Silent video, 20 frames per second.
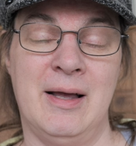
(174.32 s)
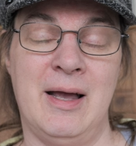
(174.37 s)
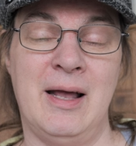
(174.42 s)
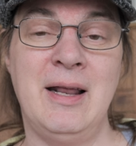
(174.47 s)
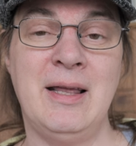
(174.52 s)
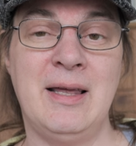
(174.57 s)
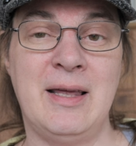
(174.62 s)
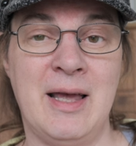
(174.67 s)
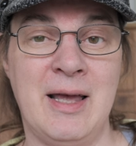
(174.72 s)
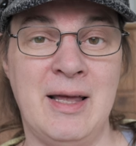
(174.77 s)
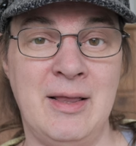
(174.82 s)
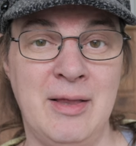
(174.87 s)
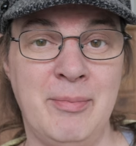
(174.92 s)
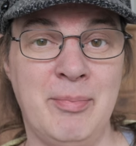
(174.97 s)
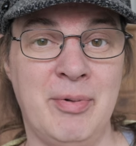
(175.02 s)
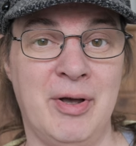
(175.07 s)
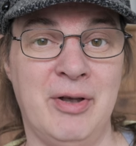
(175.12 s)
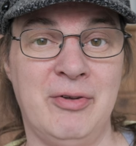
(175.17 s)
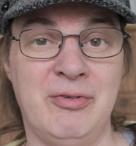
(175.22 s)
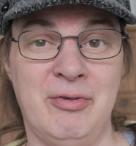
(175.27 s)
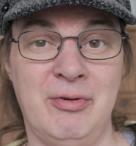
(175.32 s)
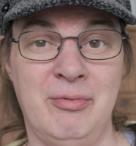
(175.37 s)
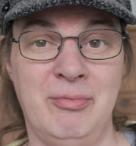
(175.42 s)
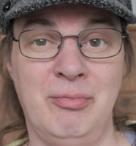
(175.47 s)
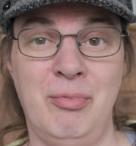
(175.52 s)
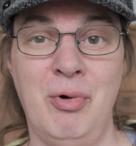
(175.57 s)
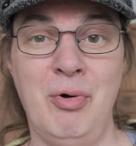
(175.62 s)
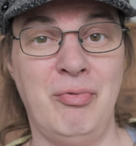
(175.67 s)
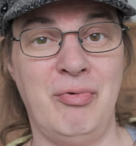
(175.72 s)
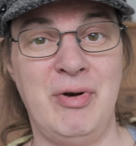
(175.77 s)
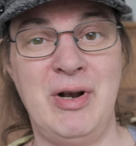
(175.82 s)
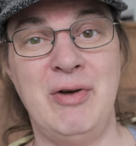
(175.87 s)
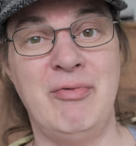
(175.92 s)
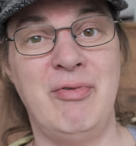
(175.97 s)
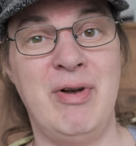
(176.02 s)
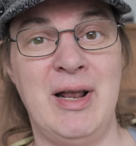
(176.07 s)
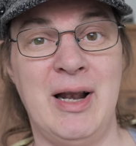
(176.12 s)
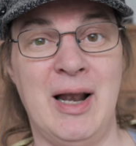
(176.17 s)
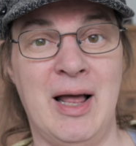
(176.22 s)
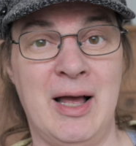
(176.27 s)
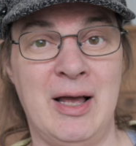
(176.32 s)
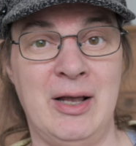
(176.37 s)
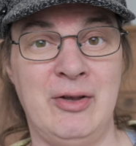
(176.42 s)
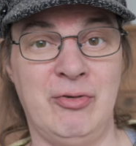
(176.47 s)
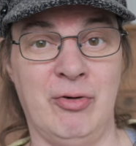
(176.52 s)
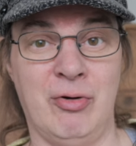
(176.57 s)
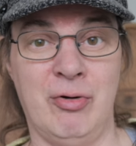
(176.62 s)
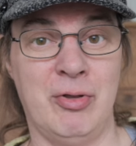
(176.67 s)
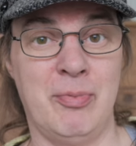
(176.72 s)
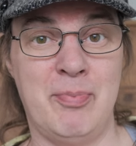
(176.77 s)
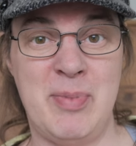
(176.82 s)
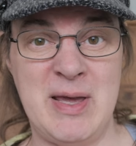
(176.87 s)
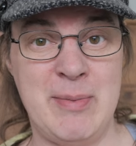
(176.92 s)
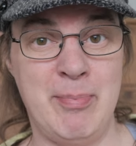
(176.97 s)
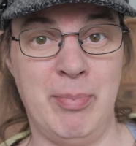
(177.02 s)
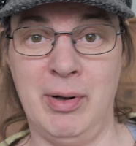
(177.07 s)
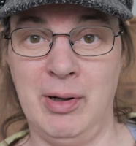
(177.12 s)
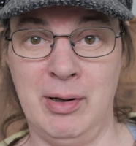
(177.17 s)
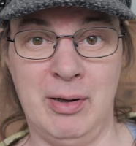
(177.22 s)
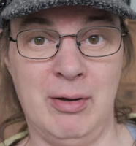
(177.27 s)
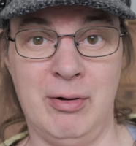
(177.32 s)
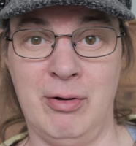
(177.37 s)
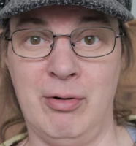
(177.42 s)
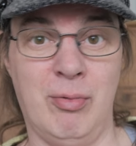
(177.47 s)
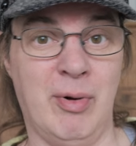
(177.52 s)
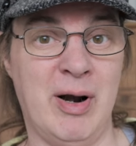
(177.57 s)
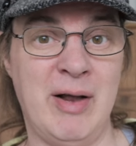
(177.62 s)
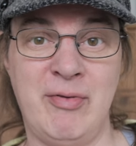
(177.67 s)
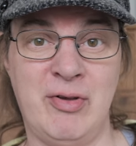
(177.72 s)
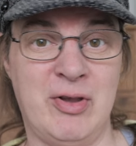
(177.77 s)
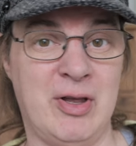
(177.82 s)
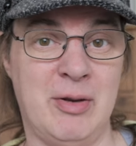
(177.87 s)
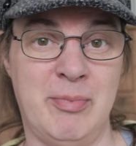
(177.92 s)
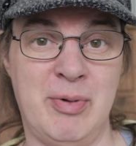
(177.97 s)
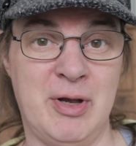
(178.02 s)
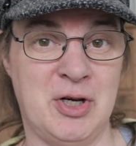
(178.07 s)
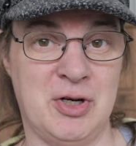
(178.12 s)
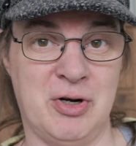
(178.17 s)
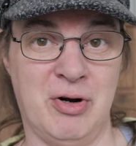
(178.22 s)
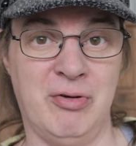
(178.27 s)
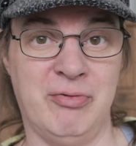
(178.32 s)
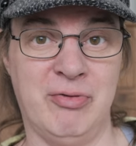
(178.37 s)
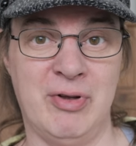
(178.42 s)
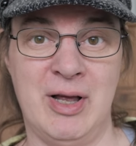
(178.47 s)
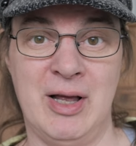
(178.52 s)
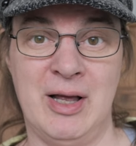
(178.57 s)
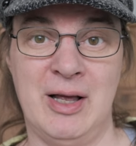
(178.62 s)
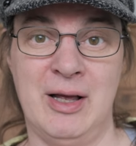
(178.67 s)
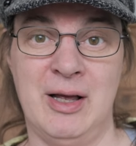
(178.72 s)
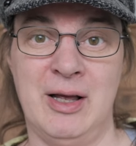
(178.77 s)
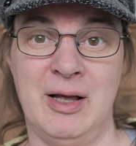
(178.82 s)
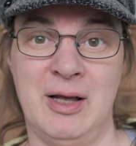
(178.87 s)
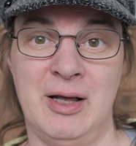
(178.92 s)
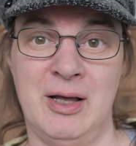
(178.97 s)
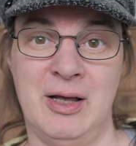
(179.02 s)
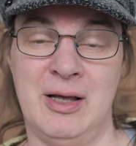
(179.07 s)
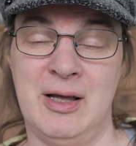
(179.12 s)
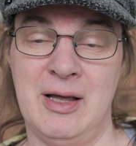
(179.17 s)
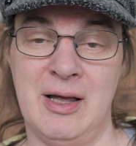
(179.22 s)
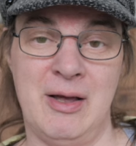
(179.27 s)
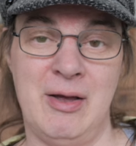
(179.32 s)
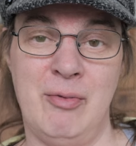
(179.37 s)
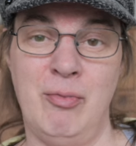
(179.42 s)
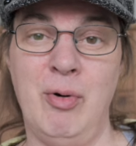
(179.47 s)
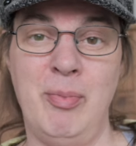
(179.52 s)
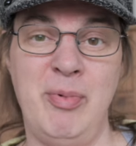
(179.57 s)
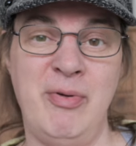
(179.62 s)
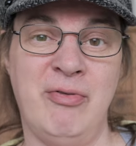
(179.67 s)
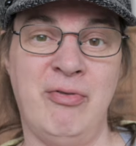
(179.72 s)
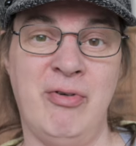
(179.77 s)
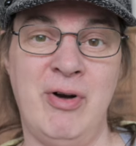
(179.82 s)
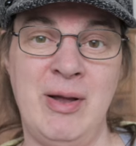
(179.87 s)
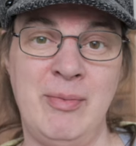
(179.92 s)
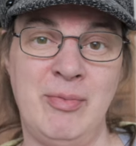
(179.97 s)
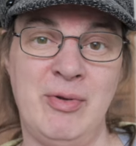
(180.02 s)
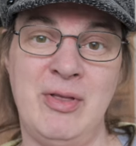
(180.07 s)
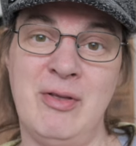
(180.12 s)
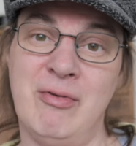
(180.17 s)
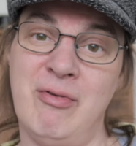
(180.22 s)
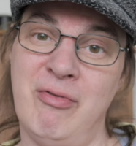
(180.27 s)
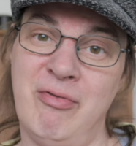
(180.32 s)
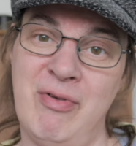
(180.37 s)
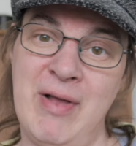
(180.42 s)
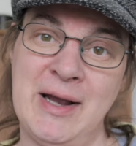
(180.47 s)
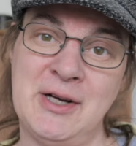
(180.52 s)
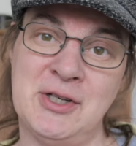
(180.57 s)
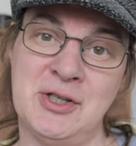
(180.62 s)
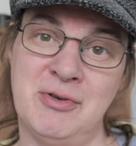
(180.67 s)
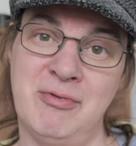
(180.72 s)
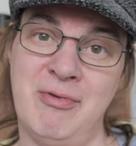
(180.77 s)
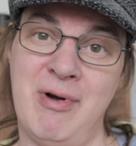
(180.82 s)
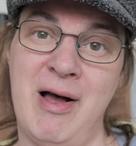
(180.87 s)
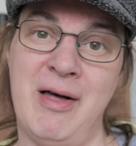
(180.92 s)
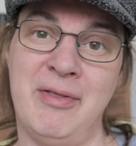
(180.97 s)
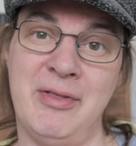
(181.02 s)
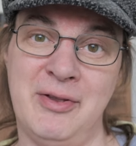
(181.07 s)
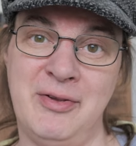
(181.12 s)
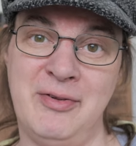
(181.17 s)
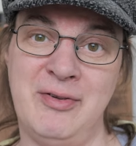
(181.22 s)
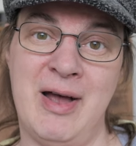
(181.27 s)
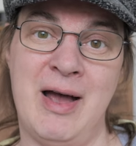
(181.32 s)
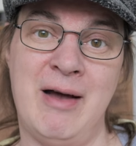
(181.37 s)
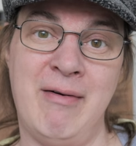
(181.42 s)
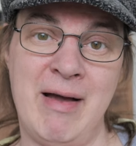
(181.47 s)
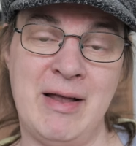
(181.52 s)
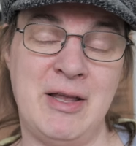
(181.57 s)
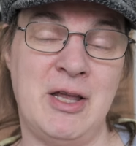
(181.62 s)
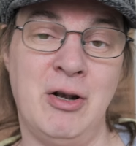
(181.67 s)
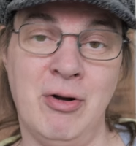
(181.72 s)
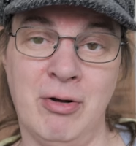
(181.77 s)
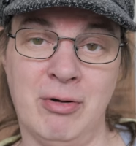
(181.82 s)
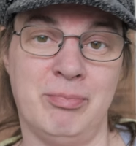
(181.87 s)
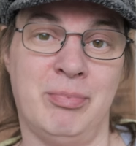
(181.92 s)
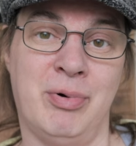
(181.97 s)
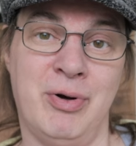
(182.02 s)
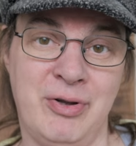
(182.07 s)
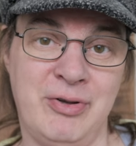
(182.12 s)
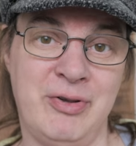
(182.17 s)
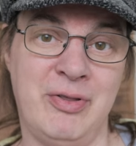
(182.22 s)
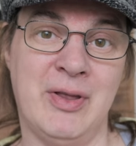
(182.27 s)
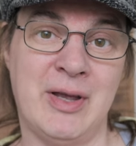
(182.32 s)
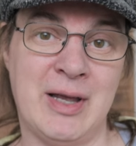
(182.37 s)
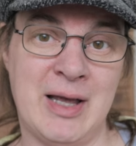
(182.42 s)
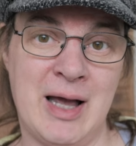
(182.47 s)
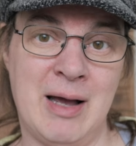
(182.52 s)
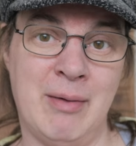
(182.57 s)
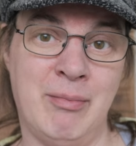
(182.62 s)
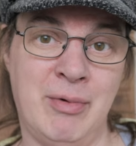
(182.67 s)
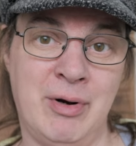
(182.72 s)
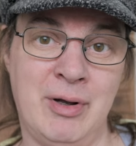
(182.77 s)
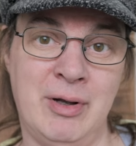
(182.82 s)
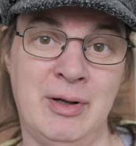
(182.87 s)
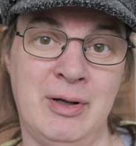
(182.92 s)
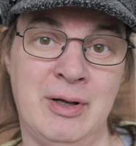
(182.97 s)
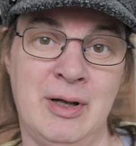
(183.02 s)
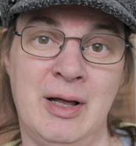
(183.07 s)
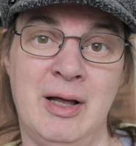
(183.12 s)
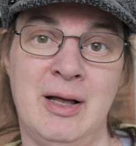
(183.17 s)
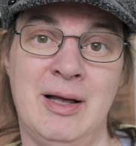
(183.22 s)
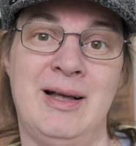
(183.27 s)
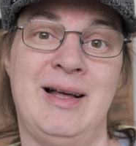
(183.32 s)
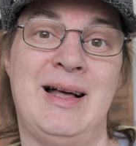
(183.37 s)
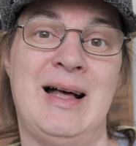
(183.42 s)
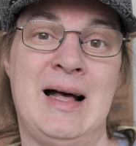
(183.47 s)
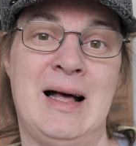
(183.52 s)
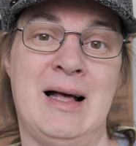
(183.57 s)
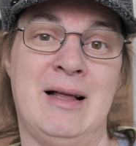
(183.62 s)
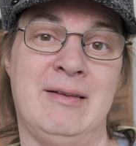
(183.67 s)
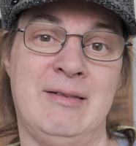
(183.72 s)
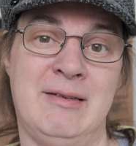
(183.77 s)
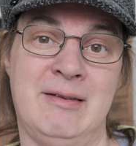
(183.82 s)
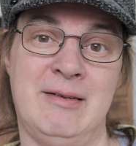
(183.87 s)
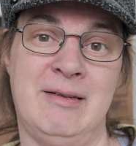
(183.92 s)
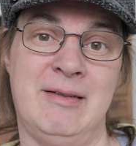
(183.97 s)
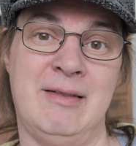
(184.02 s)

and again, the person won't really realise, or the people, or whatever you're taking a picture of, will be framed in the reflection rather than direct. You're not pointing the camera at